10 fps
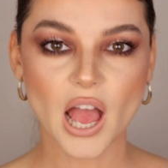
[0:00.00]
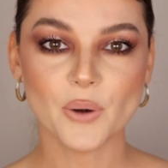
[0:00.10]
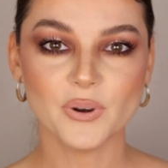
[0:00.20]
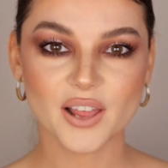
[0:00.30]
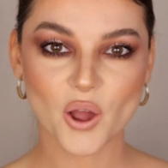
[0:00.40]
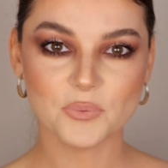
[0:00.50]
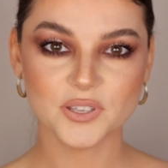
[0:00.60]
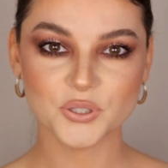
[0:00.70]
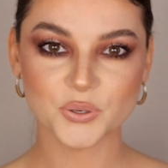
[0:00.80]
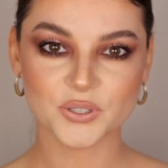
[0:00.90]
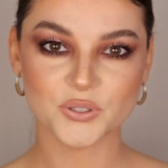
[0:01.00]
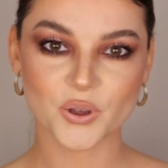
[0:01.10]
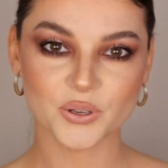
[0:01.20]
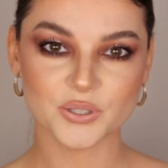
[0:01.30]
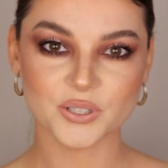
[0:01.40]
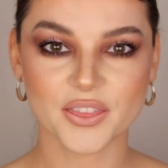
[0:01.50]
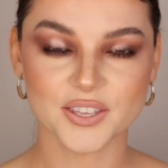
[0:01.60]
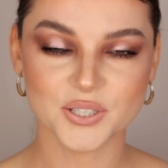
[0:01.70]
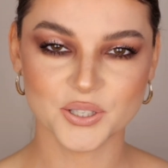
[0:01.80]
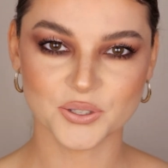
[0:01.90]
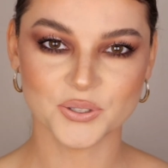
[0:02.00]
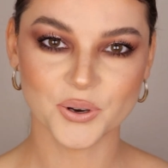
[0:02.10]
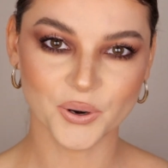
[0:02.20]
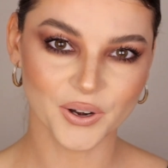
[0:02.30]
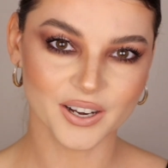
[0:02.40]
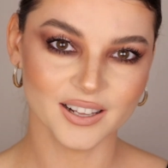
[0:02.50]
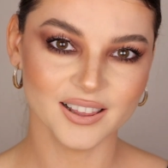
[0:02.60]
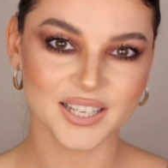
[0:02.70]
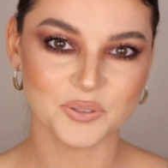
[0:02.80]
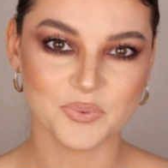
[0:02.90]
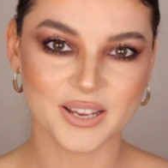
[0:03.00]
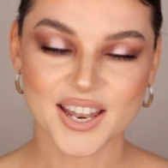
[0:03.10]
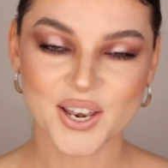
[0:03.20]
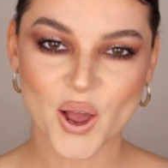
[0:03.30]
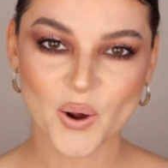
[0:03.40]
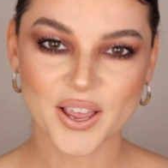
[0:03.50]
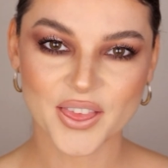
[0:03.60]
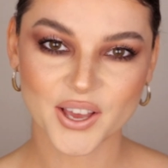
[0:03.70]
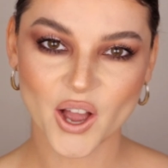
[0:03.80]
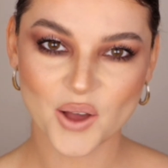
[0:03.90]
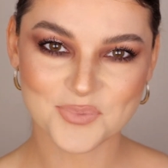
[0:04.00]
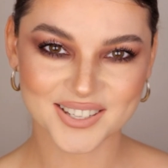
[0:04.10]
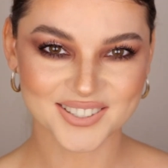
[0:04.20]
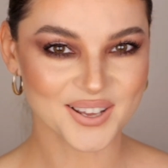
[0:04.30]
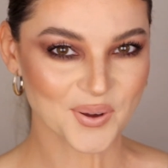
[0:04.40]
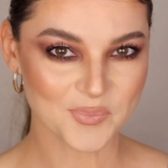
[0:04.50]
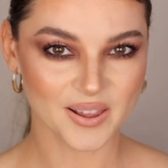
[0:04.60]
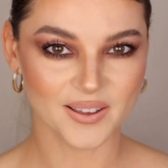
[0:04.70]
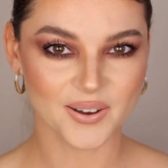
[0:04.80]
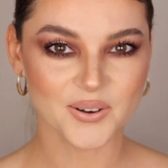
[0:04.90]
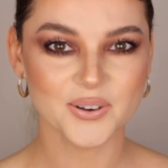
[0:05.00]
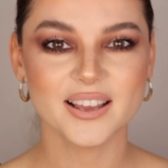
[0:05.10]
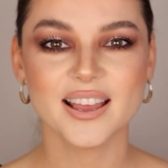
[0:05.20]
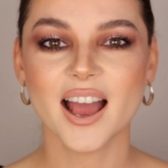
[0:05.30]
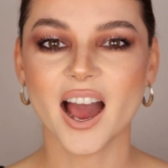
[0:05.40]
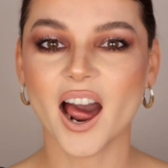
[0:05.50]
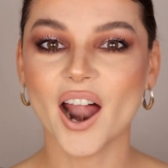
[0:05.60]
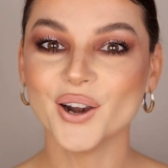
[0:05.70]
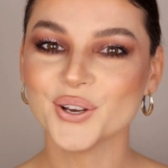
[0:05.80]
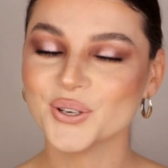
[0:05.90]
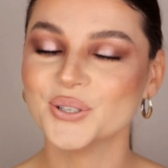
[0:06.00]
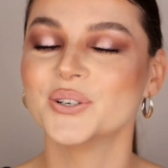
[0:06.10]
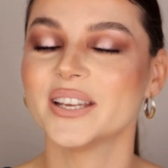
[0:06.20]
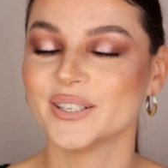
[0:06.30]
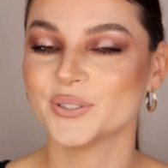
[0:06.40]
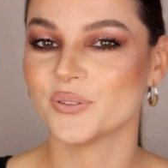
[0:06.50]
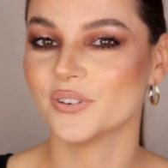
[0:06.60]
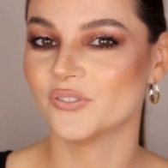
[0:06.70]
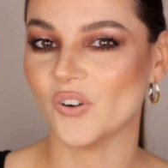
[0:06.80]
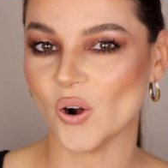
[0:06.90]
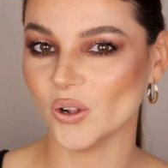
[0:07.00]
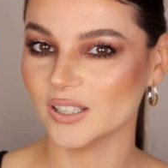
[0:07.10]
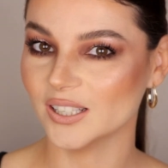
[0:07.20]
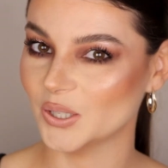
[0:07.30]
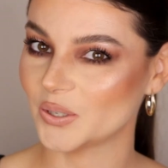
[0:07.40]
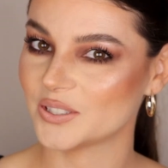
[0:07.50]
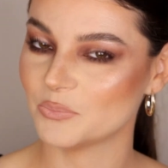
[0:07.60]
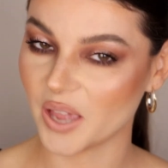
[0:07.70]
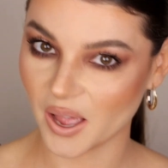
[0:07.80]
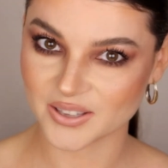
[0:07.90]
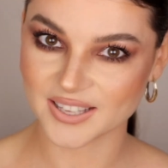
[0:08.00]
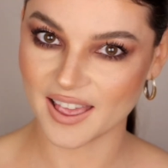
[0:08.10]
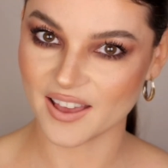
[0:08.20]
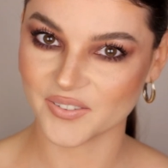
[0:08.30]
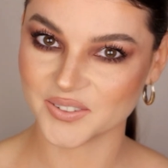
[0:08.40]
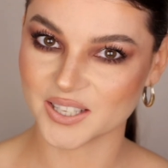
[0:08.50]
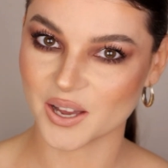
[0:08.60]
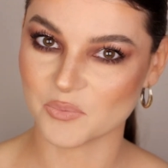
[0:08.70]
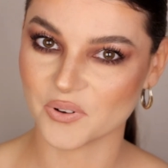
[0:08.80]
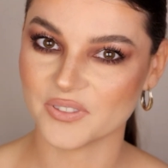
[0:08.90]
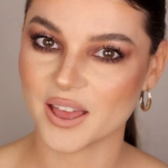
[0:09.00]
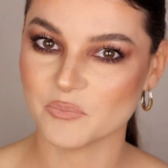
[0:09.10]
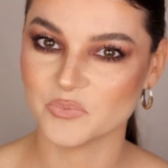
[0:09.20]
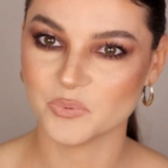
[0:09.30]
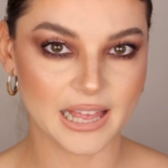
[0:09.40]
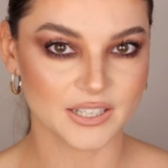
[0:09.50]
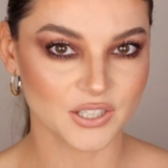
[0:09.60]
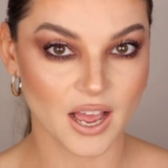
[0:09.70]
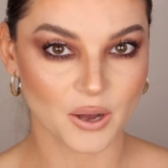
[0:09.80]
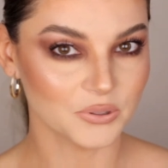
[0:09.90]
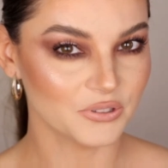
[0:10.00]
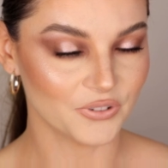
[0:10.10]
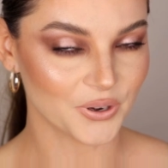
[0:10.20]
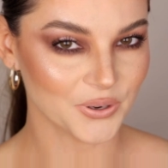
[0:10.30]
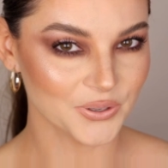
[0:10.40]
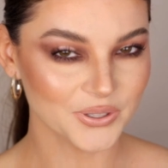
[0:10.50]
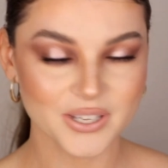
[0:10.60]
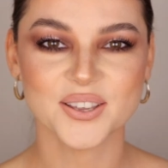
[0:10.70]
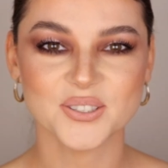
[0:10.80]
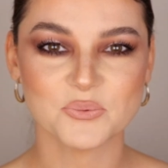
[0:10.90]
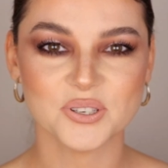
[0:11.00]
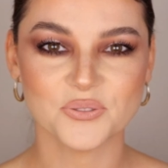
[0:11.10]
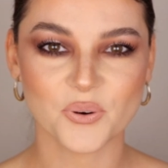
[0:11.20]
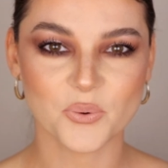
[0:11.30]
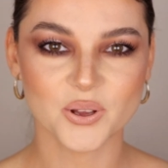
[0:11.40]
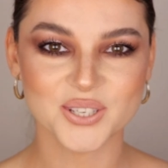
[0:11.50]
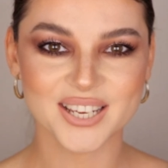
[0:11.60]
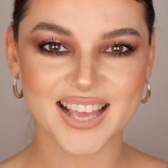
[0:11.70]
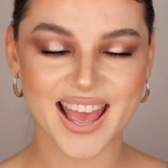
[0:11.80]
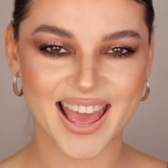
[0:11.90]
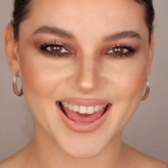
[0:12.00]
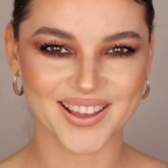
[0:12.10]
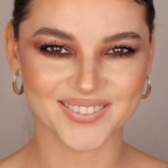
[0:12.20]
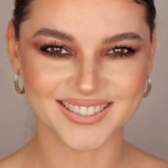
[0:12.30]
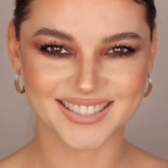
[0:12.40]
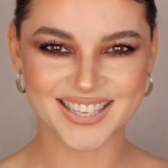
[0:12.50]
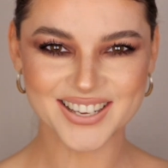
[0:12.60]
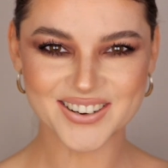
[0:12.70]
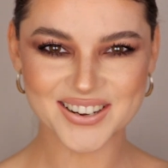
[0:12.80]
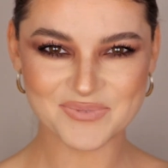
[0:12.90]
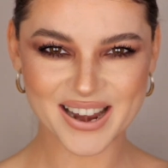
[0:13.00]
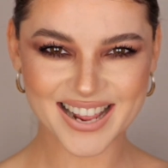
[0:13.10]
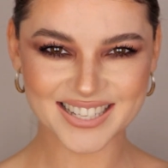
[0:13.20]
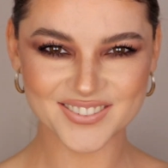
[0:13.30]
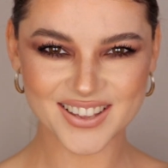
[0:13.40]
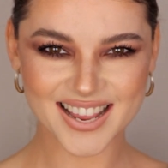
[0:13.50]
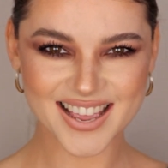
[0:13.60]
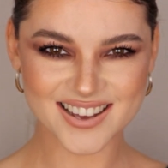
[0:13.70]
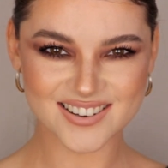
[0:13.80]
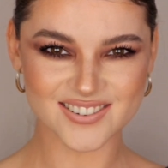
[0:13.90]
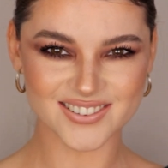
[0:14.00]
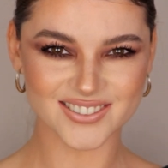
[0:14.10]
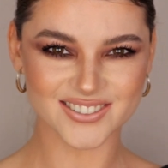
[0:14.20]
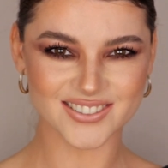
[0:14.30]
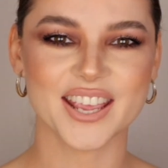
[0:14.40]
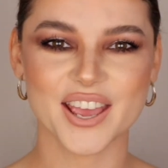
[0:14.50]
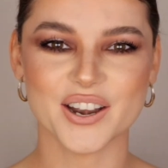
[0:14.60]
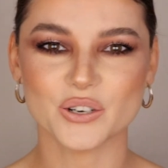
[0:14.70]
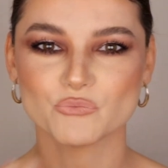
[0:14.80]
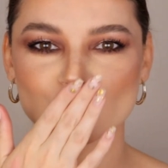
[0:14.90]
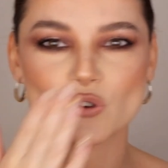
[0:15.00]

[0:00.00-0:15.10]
I really hope that you enjoyed this tutorial. Let me know in the comments down below. Are you into the fall looks? Because I have some of them planned out for you. Thank you so much for watching and I'll see you in my next video. Take care.